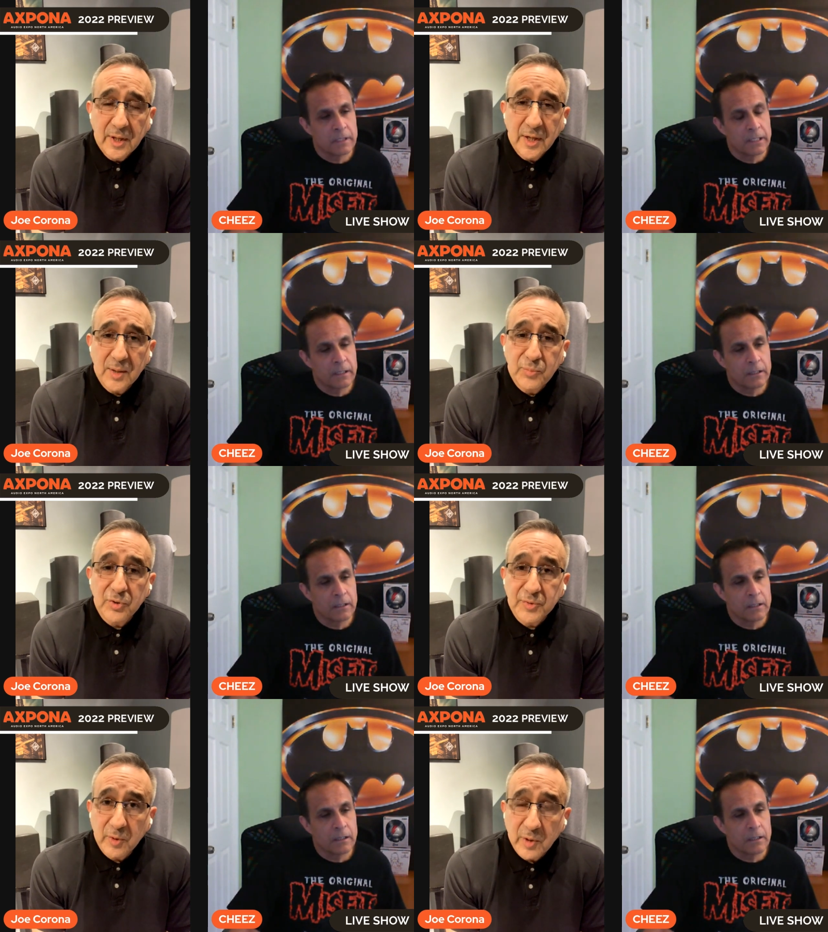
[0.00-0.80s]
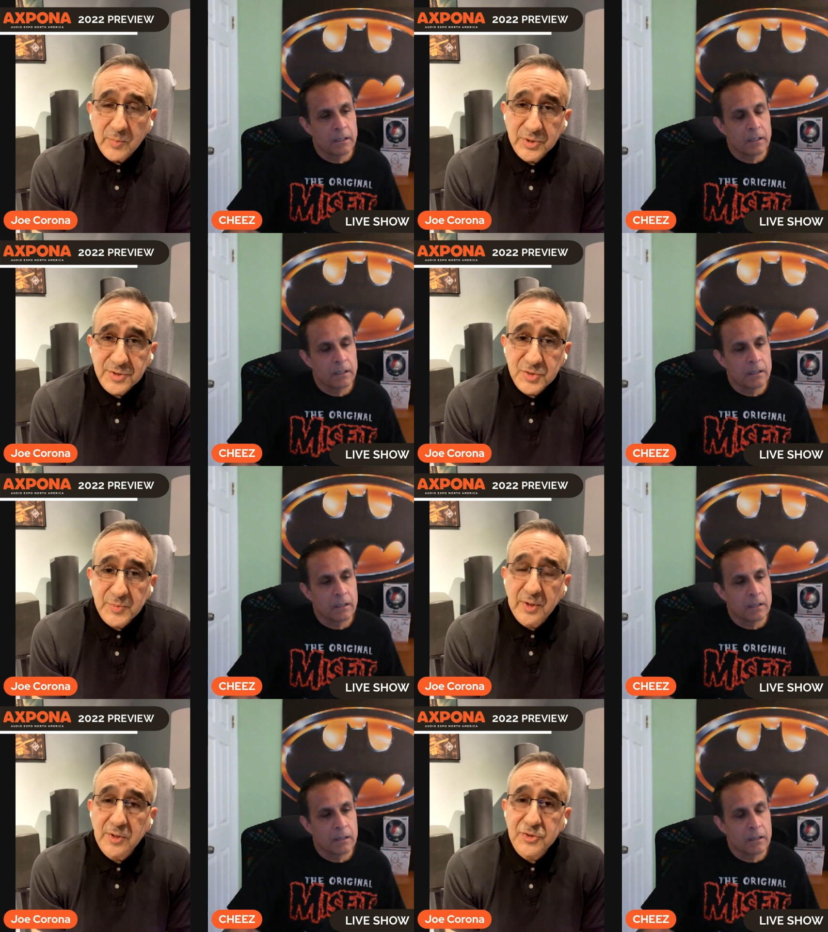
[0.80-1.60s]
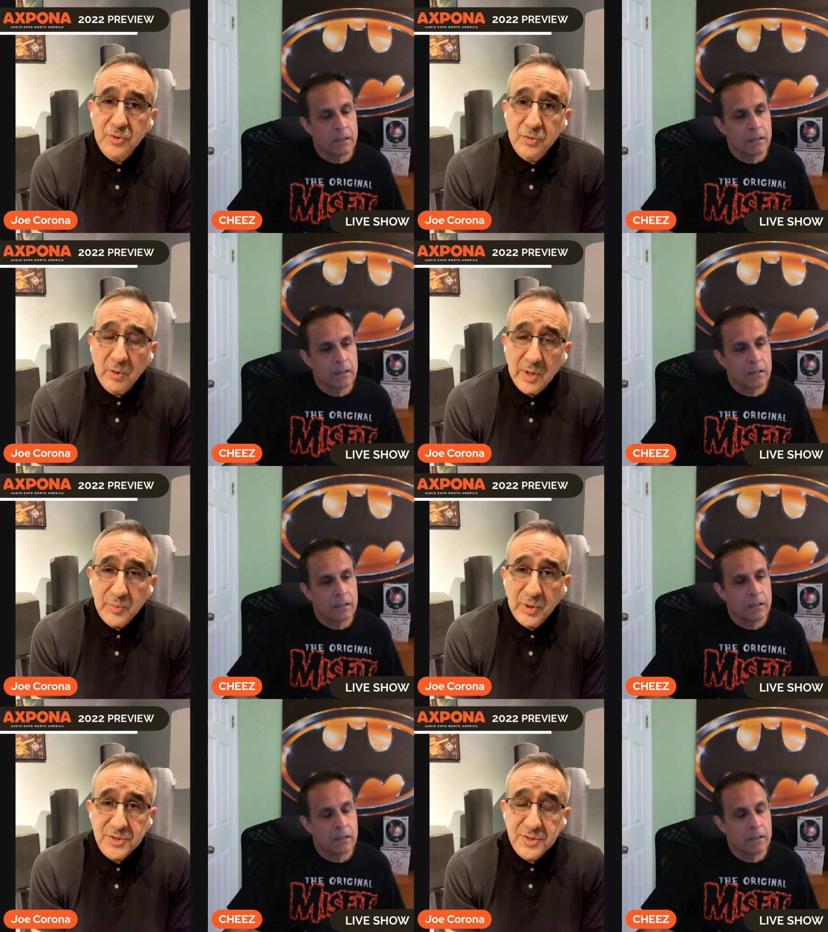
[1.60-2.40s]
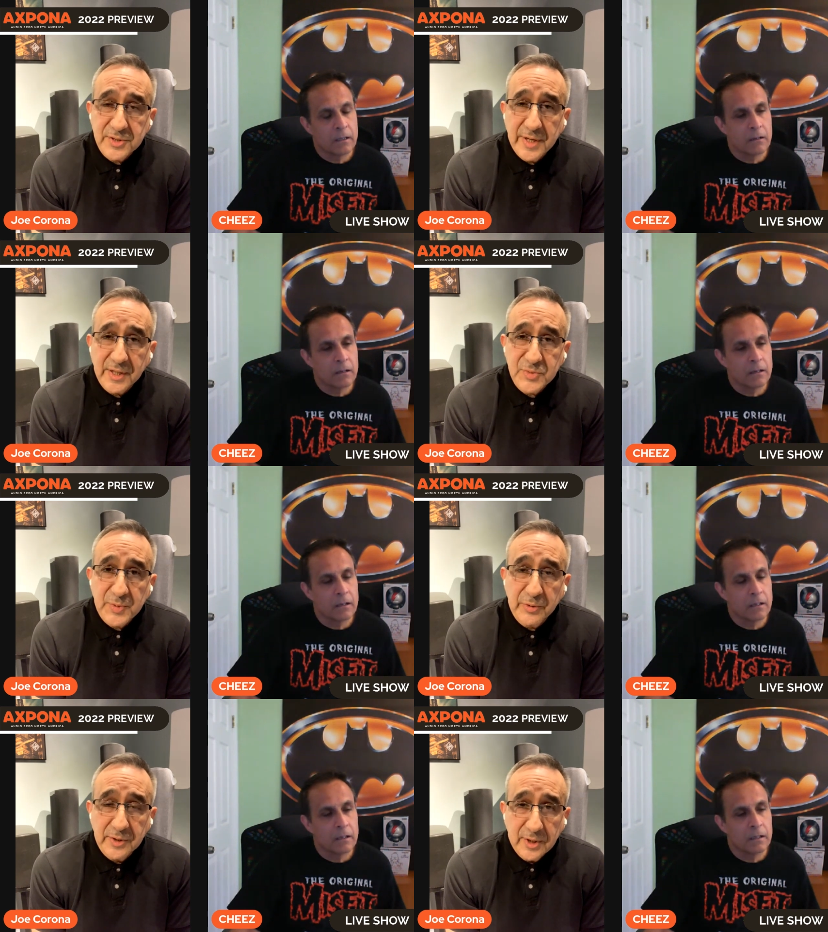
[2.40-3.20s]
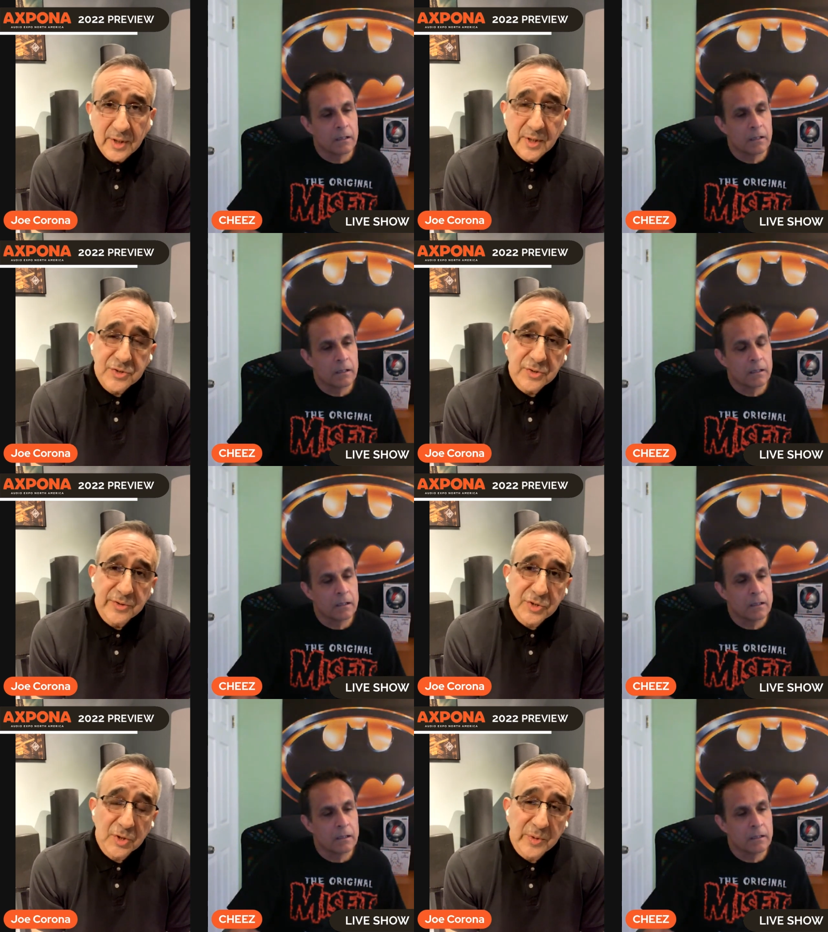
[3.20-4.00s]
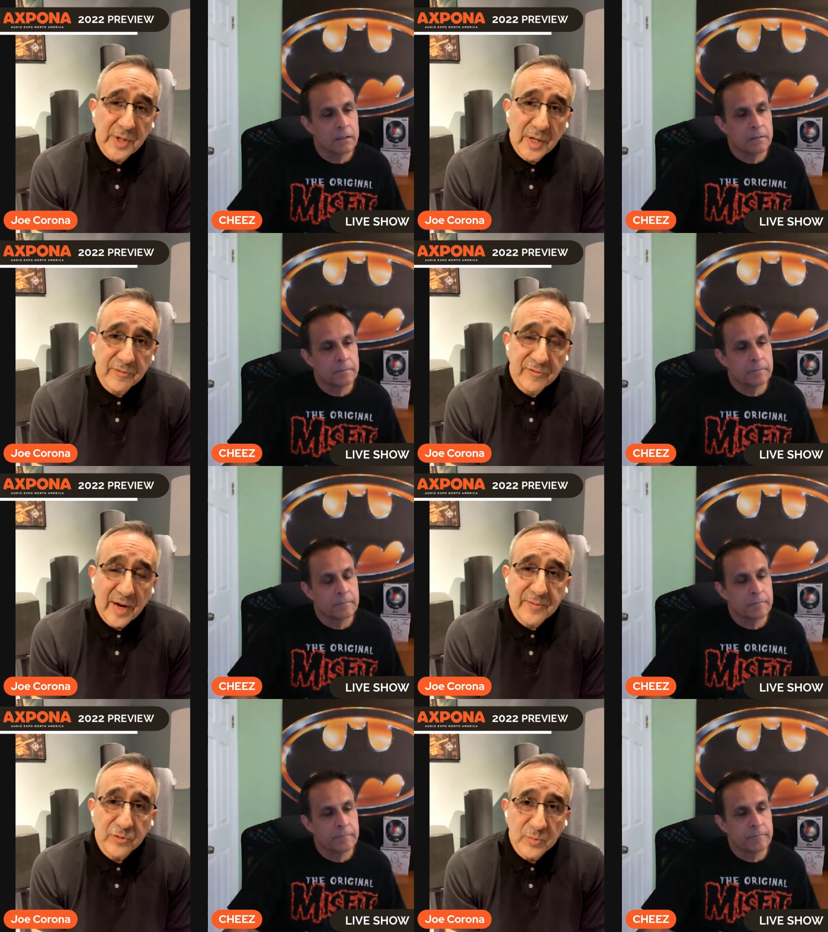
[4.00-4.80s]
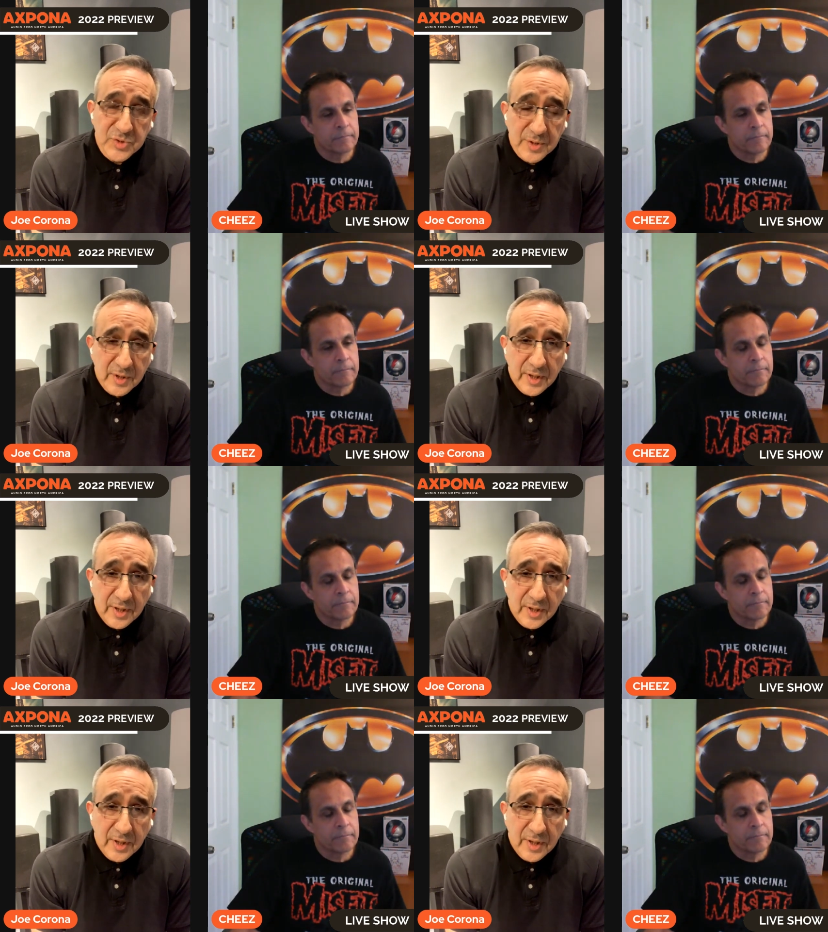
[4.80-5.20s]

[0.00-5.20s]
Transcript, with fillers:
Speaker 1: uh, both grow our business, but also grow our presence at AXPONA. So this year we have five rooms.